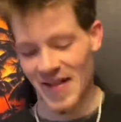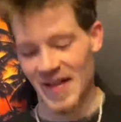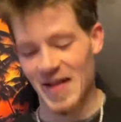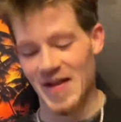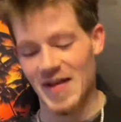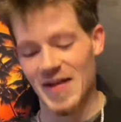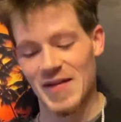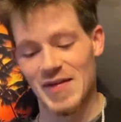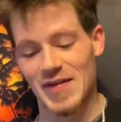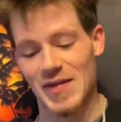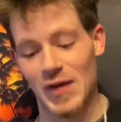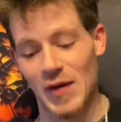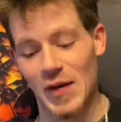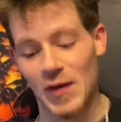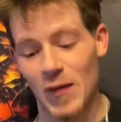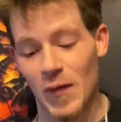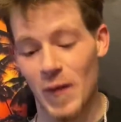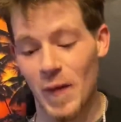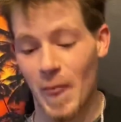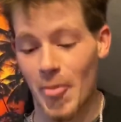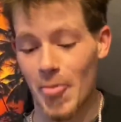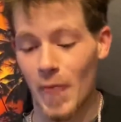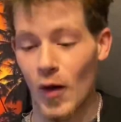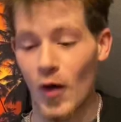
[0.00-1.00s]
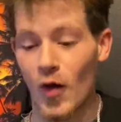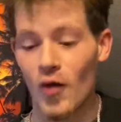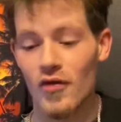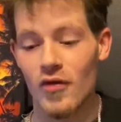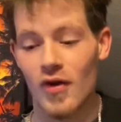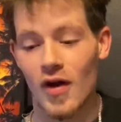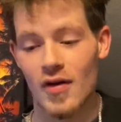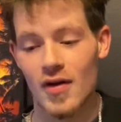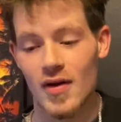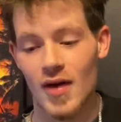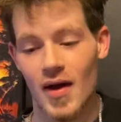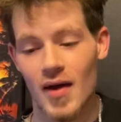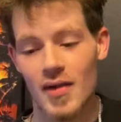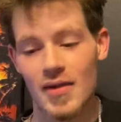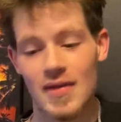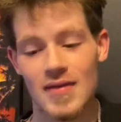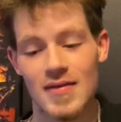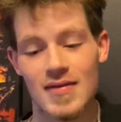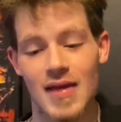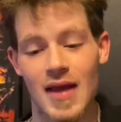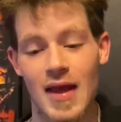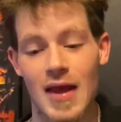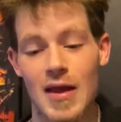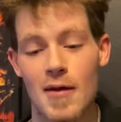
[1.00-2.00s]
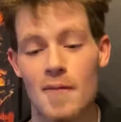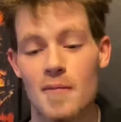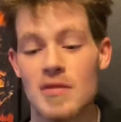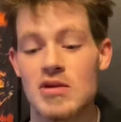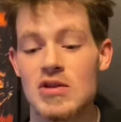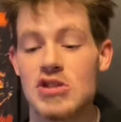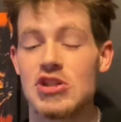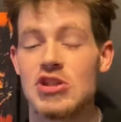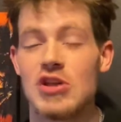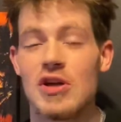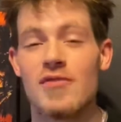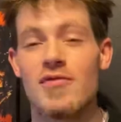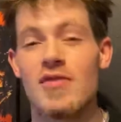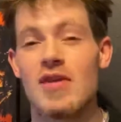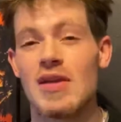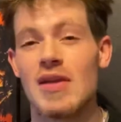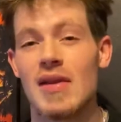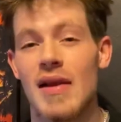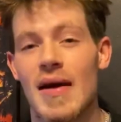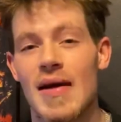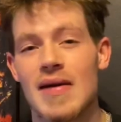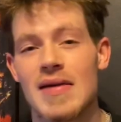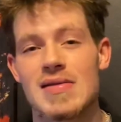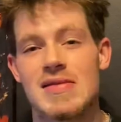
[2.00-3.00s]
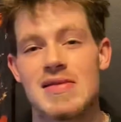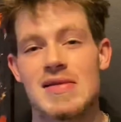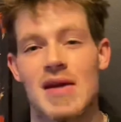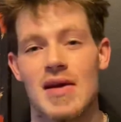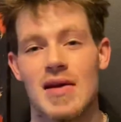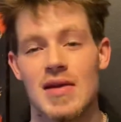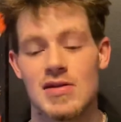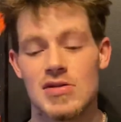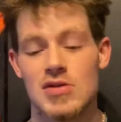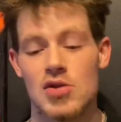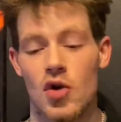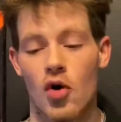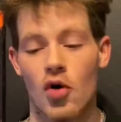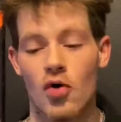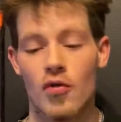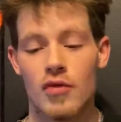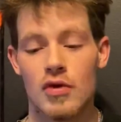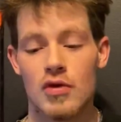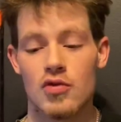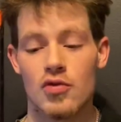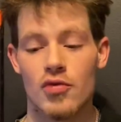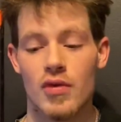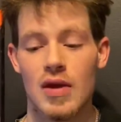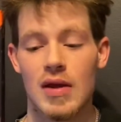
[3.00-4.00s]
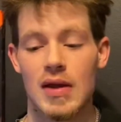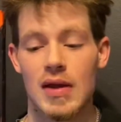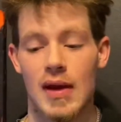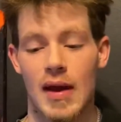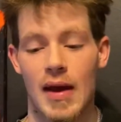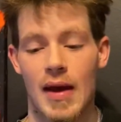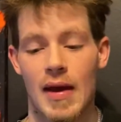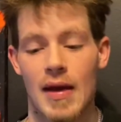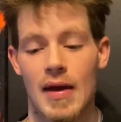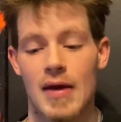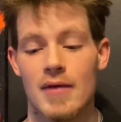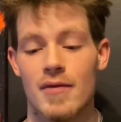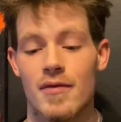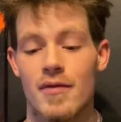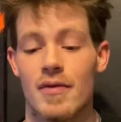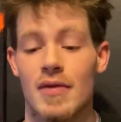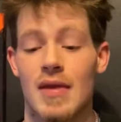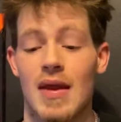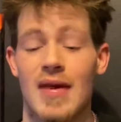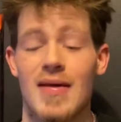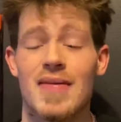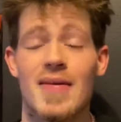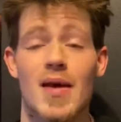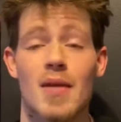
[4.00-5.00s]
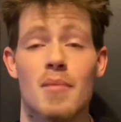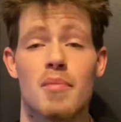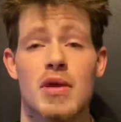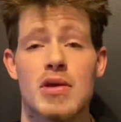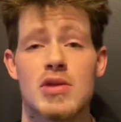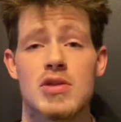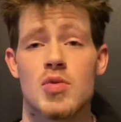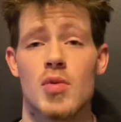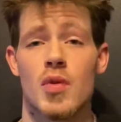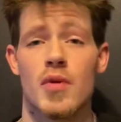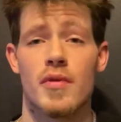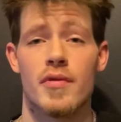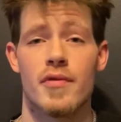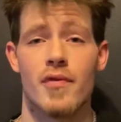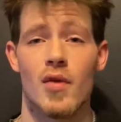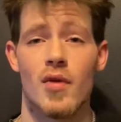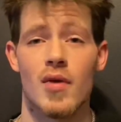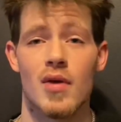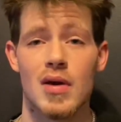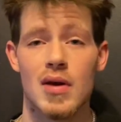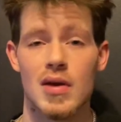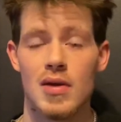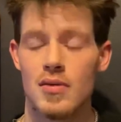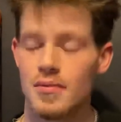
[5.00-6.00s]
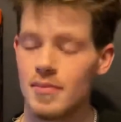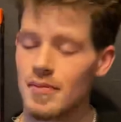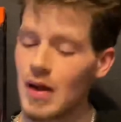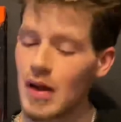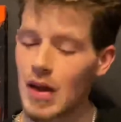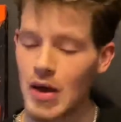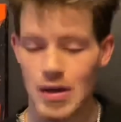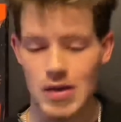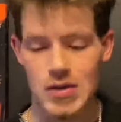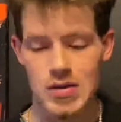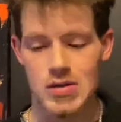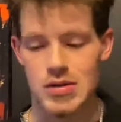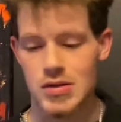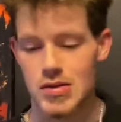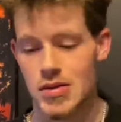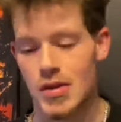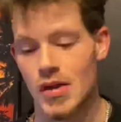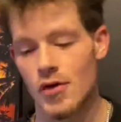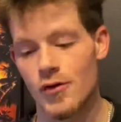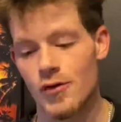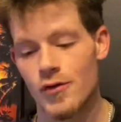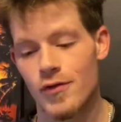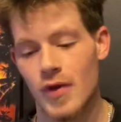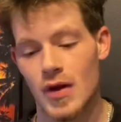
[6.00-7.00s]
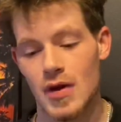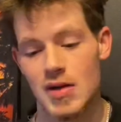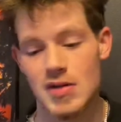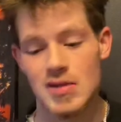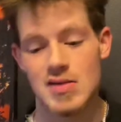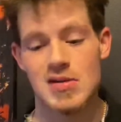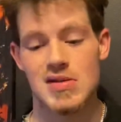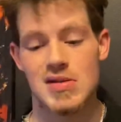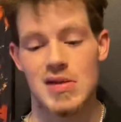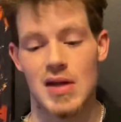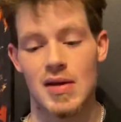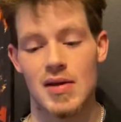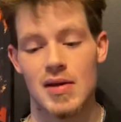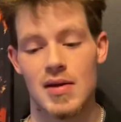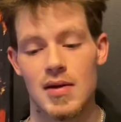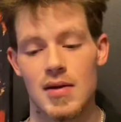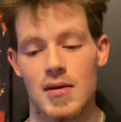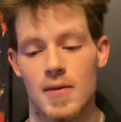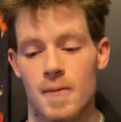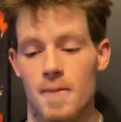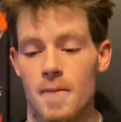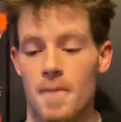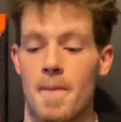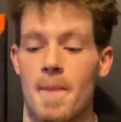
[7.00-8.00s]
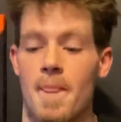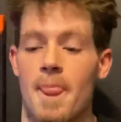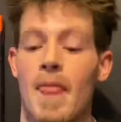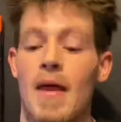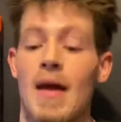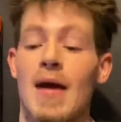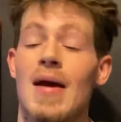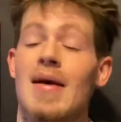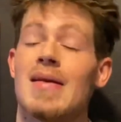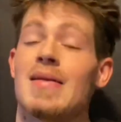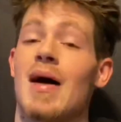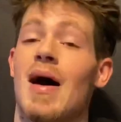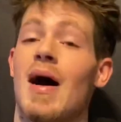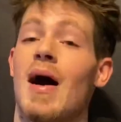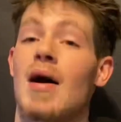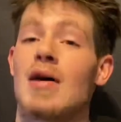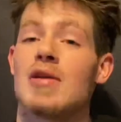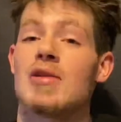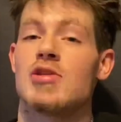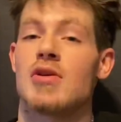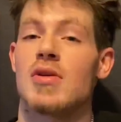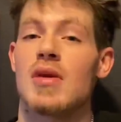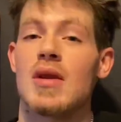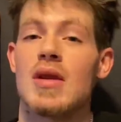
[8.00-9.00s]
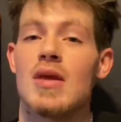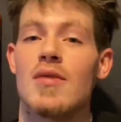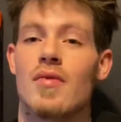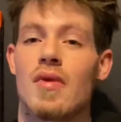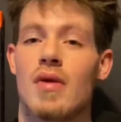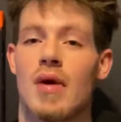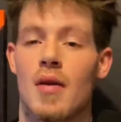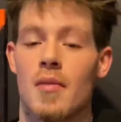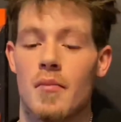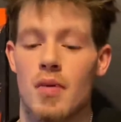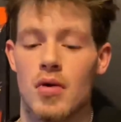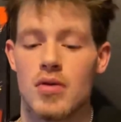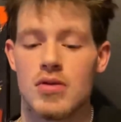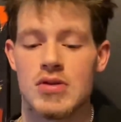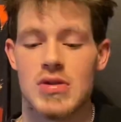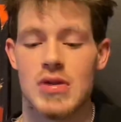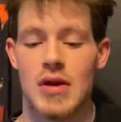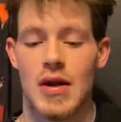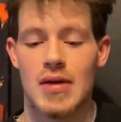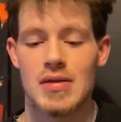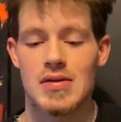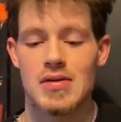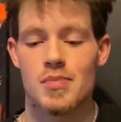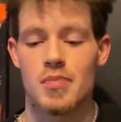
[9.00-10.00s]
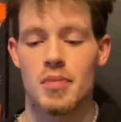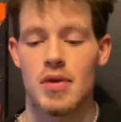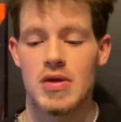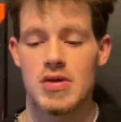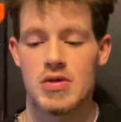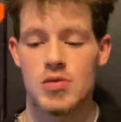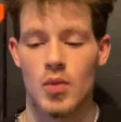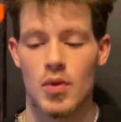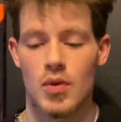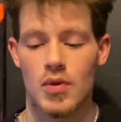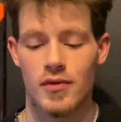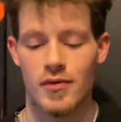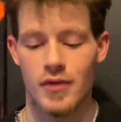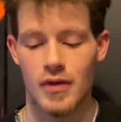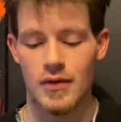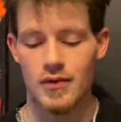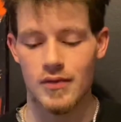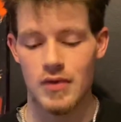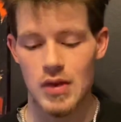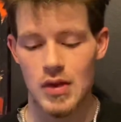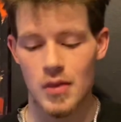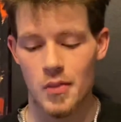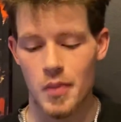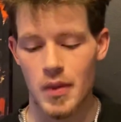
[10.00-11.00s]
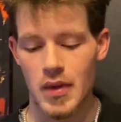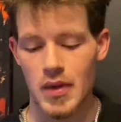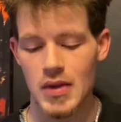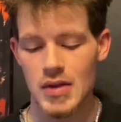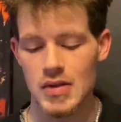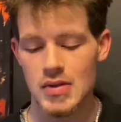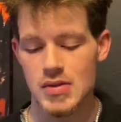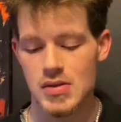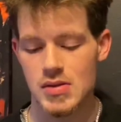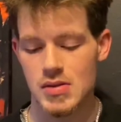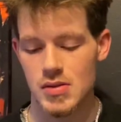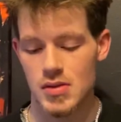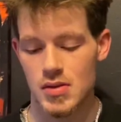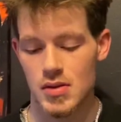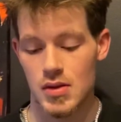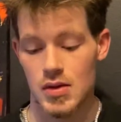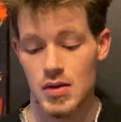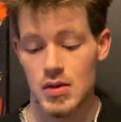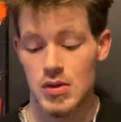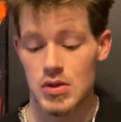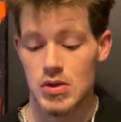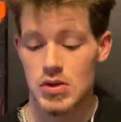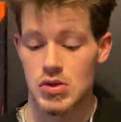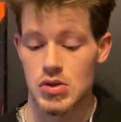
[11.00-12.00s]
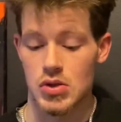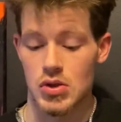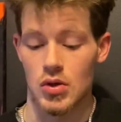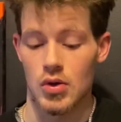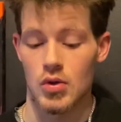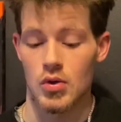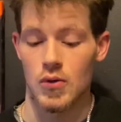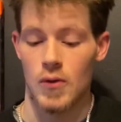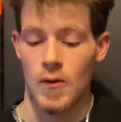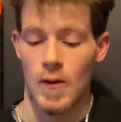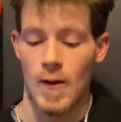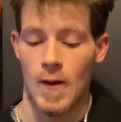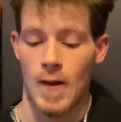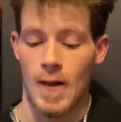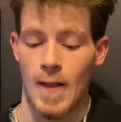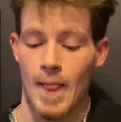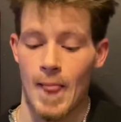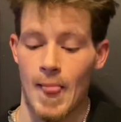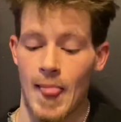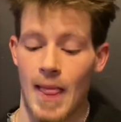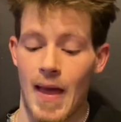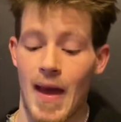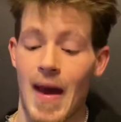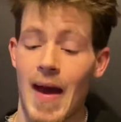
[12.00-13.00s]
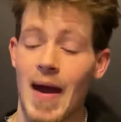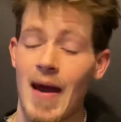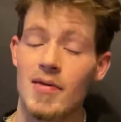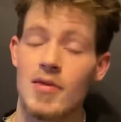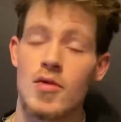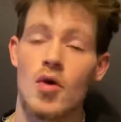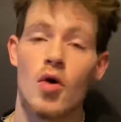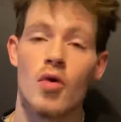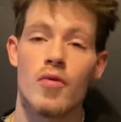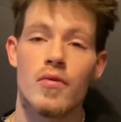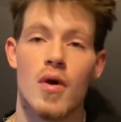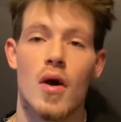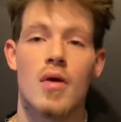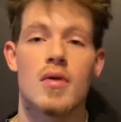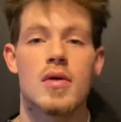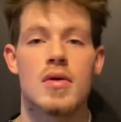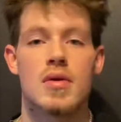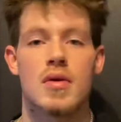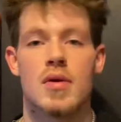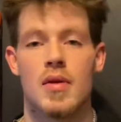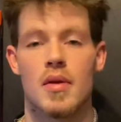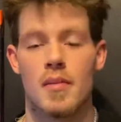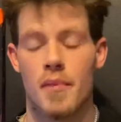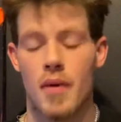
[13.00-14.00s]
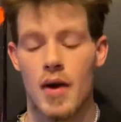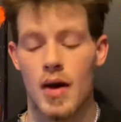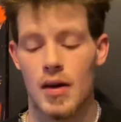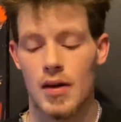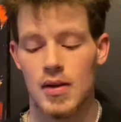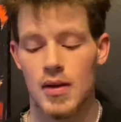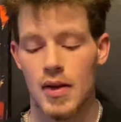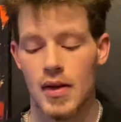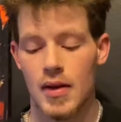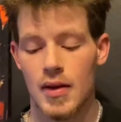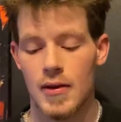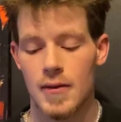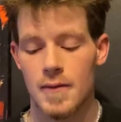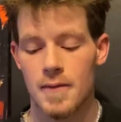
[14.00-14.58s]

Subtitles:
So the over-under on this game shifted last second to over 3.5. That's at plus 140. Still fucking send it. The odds are even on both sides, plus 150 apiece. So add the over-under to the parlay.